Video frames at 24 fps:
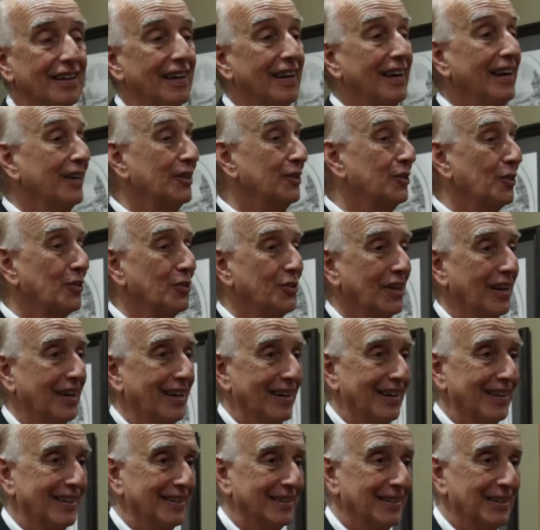
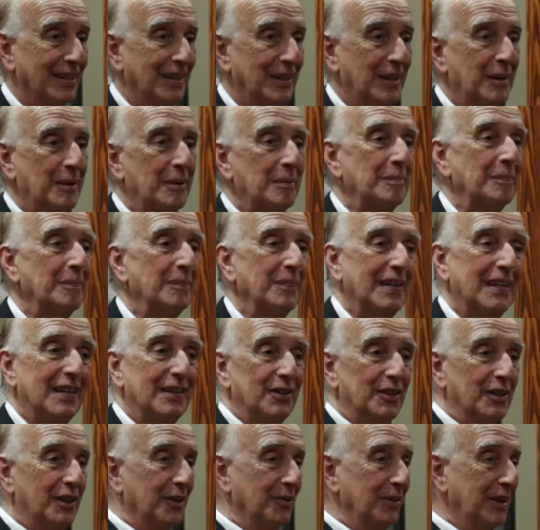exercise and
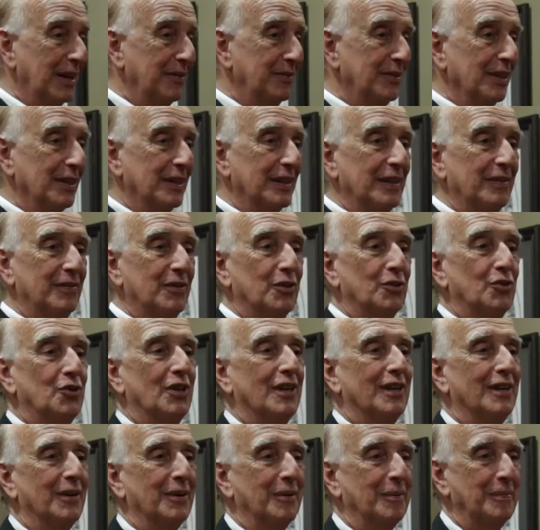you don't have to leave your
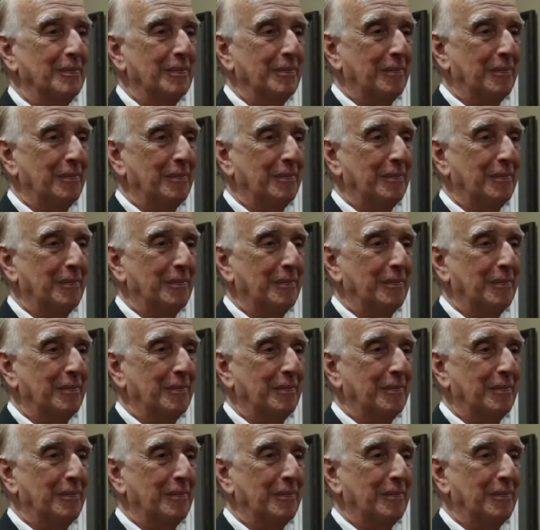chair.